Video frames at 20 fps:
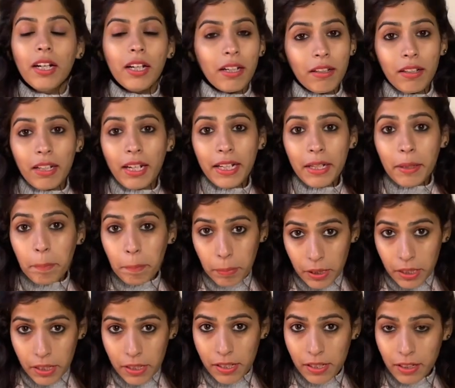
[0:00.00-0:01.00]
like
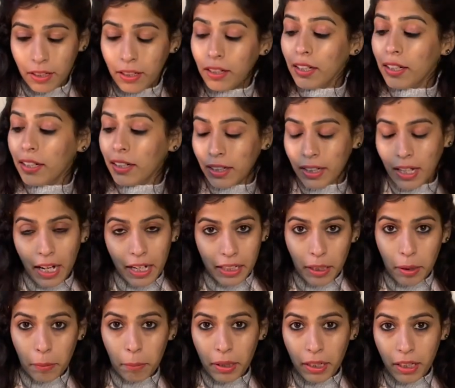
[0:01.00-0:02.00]
person,
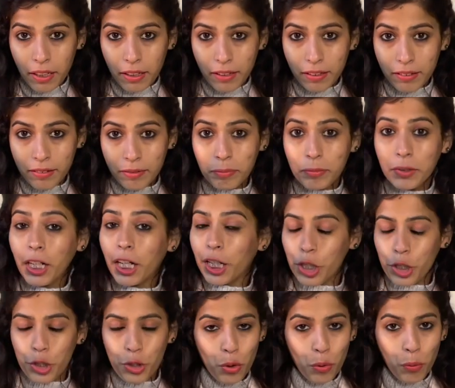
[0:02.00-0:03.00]
dynamic,
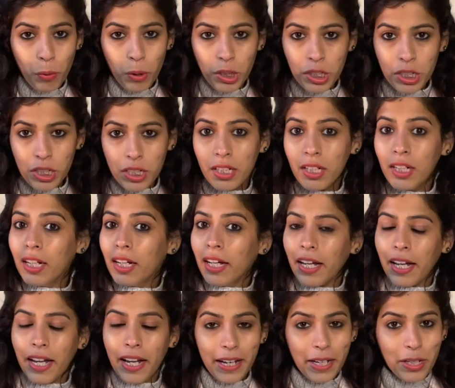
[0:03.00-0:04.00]
introvert,
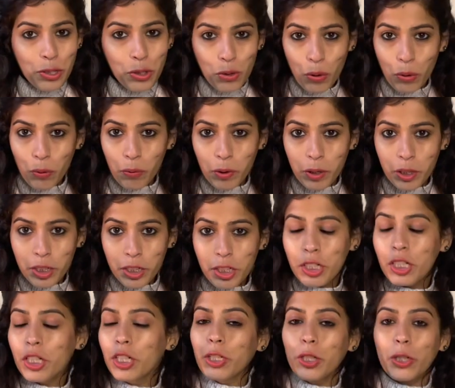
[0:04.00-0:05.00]
extrovert,
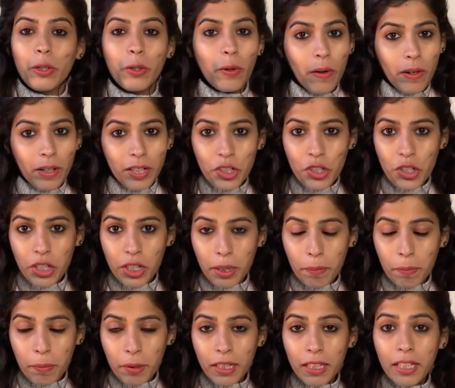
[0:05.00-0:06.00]

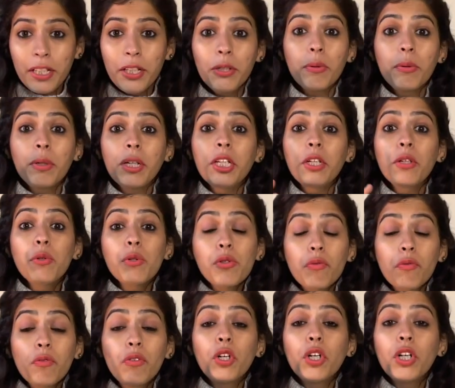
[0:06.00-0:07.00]
knowledgeable. You can use
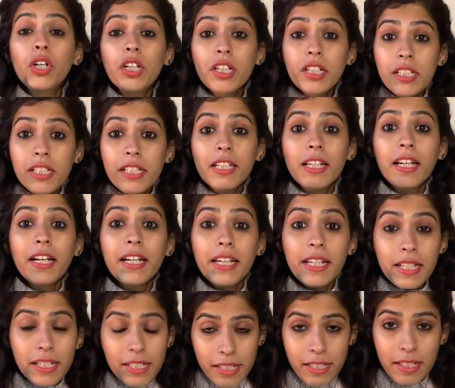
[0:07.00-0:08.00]
words
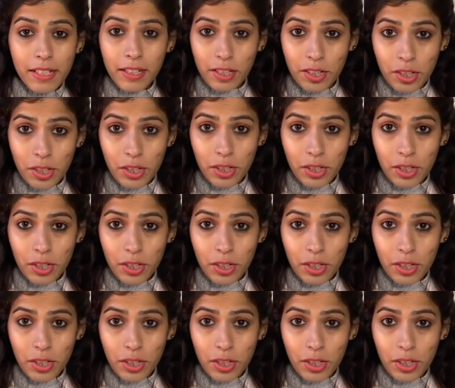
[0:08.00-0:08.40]
like such.